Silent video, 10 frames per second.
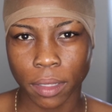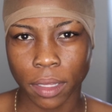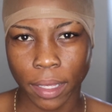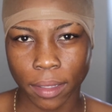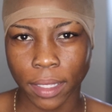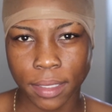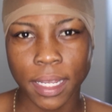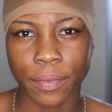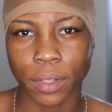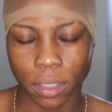like I
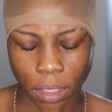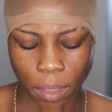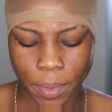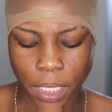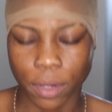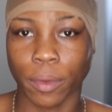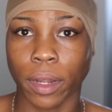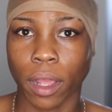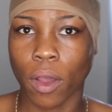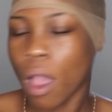definitely look like a potato
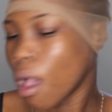right now.